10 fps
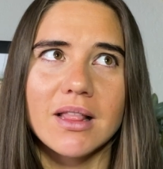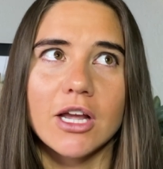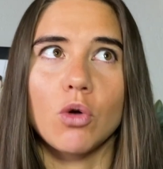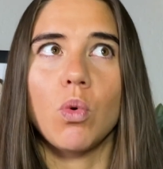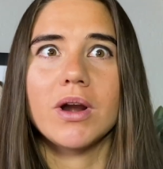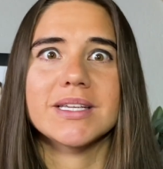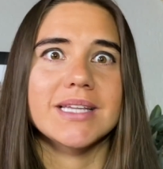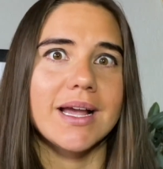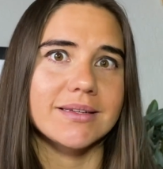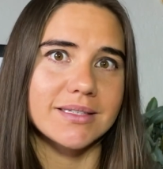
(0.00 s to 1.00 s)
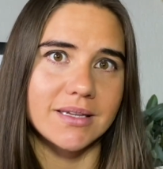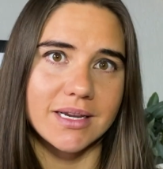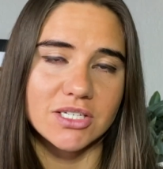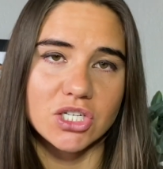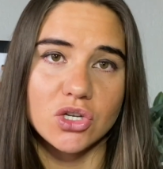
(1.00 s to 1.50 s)
Like, what is
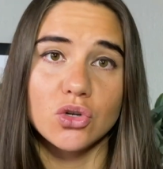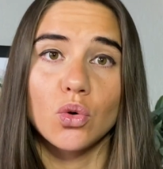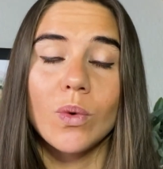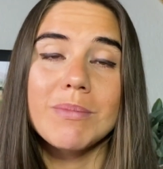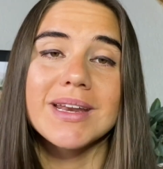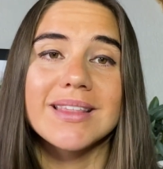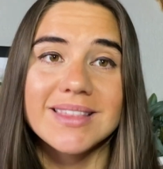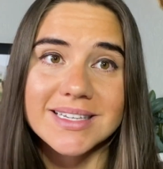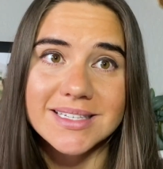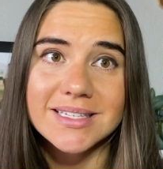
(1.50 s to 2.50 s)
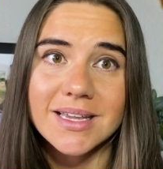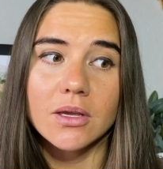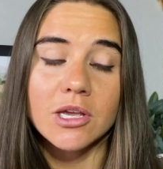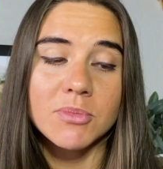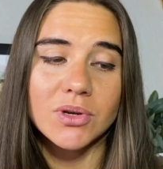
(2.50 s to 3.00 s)
exercise to you? Women in this
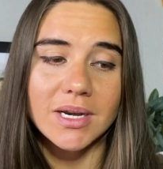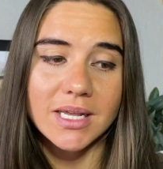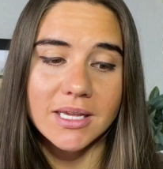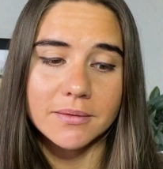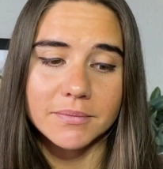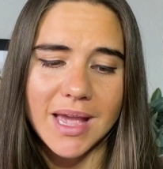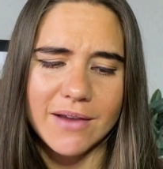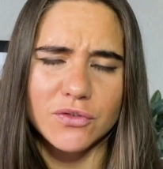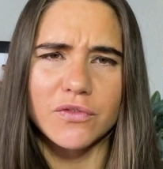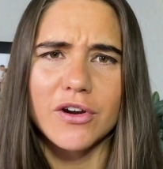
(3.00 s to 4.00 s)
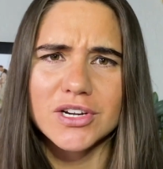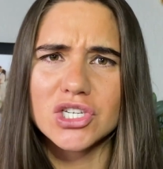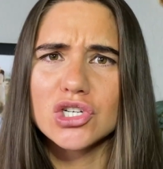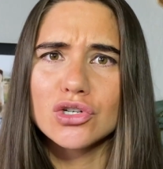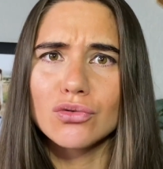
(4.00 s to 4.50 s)
community have a very
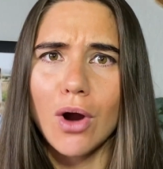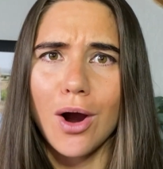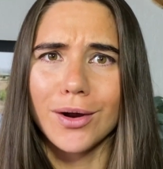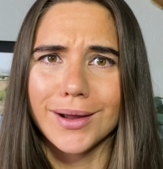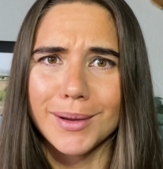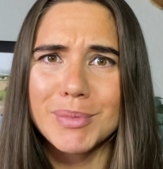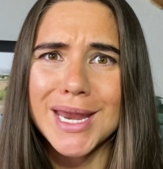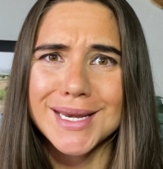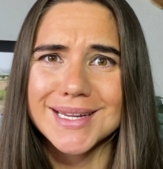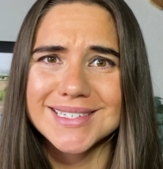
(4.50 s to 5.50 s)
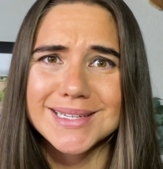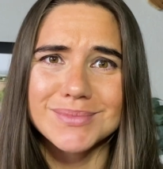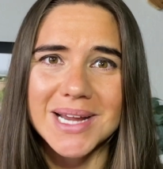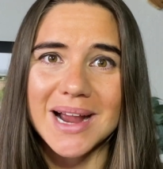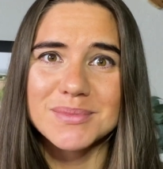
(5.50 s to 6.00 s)
strong opinion
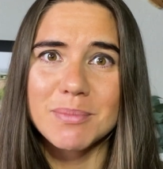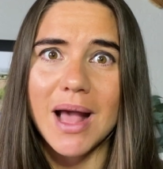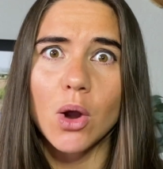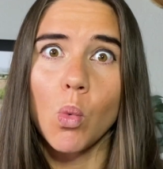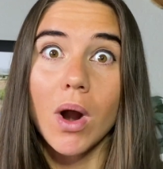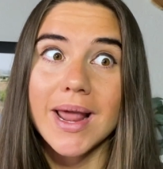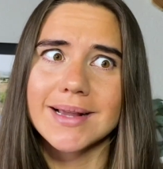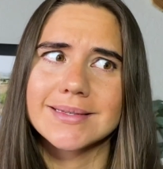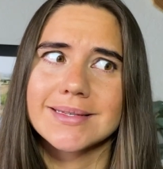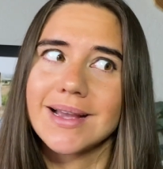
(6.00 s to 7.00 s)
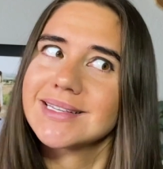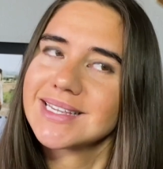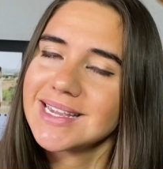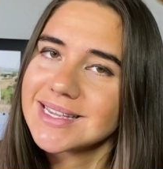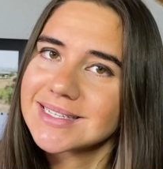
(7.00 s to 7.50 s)
sometimes about what exercise
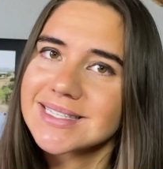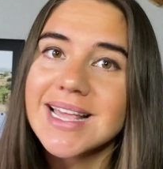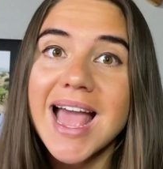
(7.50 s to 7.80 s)
is,